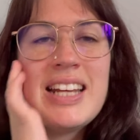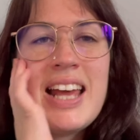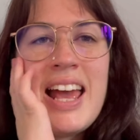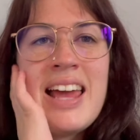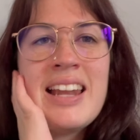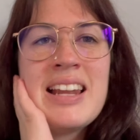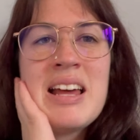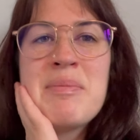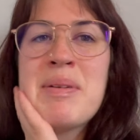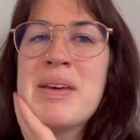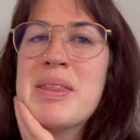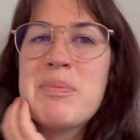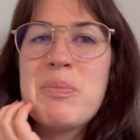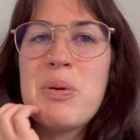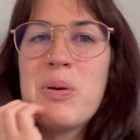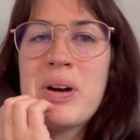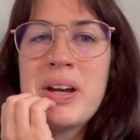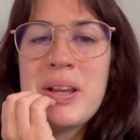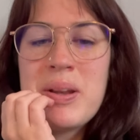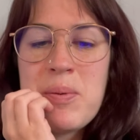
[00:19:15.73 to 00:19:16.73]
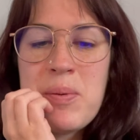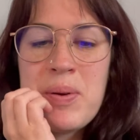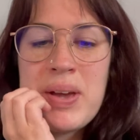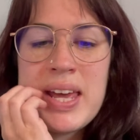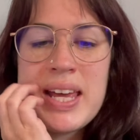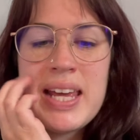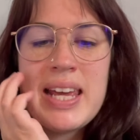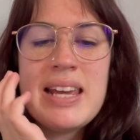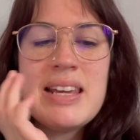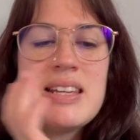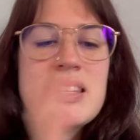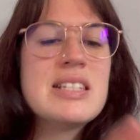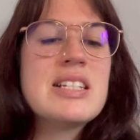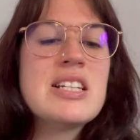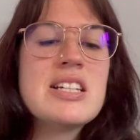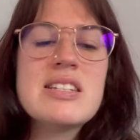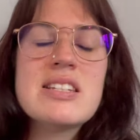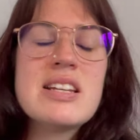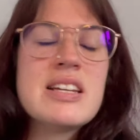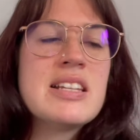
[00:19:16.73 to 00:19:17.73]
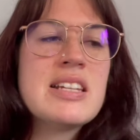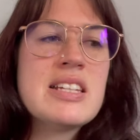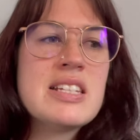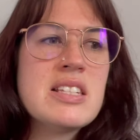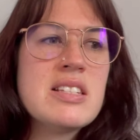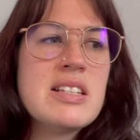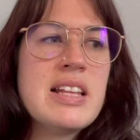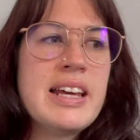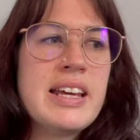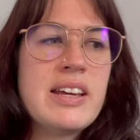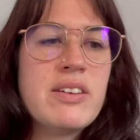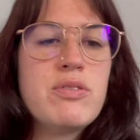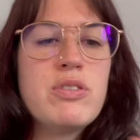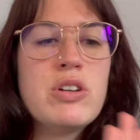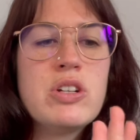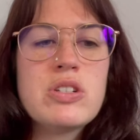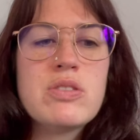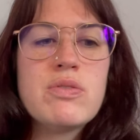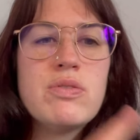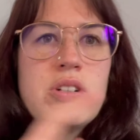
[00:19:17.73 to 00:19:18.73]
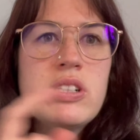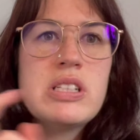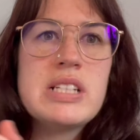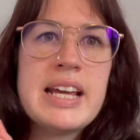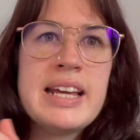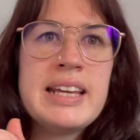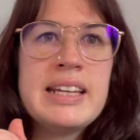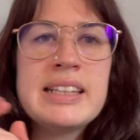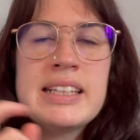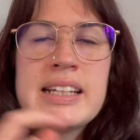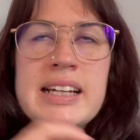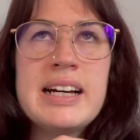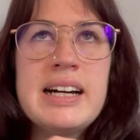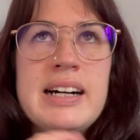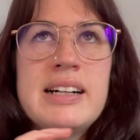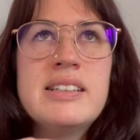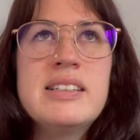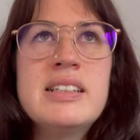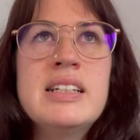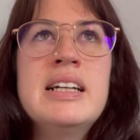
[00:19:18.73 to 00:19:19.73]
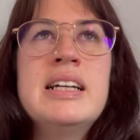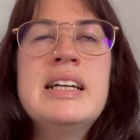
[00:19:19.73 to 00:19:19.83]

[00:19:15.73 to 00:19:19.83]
And I'm at the point where he's just done his, like, first full day in the guard,